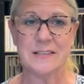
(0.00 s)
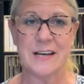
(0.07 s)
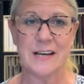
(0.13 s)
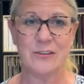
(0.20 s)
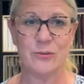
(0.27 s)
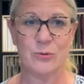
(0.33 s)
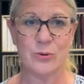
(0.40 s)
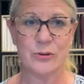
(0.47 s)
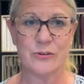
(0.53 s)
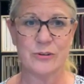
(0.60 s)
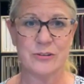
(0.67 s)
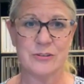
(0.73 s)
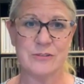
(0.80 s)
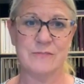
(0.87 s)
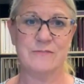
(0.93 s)
that
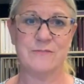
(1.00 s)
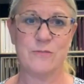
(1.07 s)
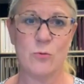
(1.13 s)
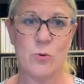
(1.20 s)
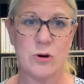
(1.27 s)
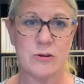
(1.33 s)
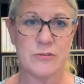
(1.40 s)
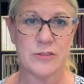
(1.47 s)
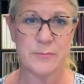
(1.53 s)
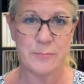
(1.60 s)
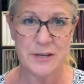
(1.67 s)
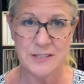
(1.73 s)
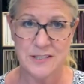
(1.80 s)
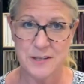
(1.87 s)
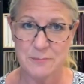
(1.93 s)
order for the
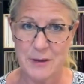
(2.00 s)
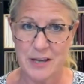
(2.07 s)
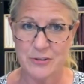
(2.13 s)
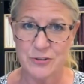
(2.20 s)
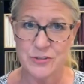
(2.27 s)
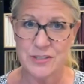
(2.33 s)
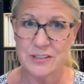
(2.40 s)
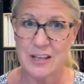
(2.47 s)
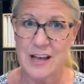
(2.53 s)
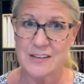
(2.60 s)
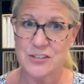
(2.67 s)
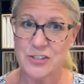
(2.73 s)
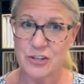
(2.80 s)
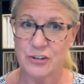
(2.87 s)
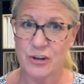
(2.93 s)
Pansy Petals
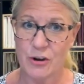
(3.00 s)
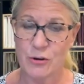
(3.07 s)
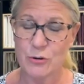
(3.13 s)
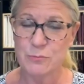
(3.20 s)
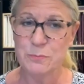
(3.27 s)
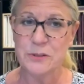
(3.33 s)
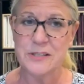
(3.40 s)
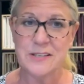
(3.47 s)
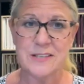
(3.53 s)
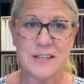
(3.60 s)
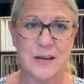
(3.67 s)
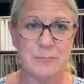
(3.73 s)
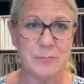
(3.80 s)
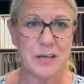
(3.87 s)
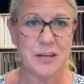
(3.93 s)
class to go, please
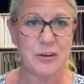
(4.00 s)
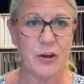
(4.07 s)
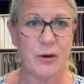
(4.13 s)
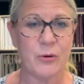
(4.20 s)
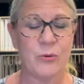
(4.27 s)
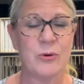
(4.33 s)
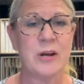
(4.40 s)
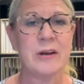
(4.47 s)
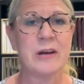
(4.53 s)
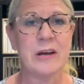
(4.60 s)
let me know.